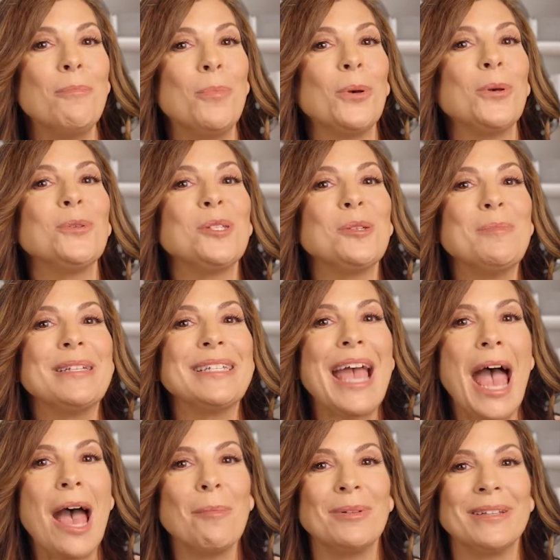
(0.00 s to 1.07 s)
boost
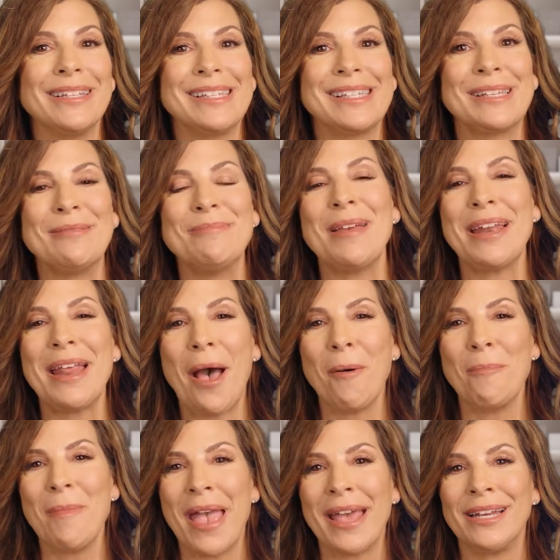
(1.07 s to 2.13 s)
metabolism and
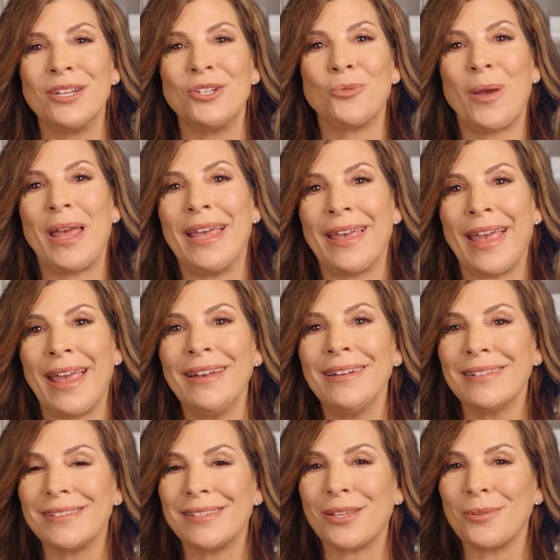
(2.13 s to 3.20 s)
help manage weight
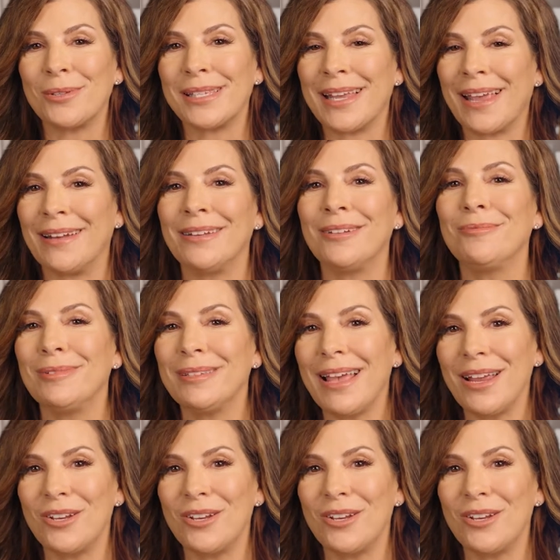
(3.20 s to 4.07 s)
gain associated with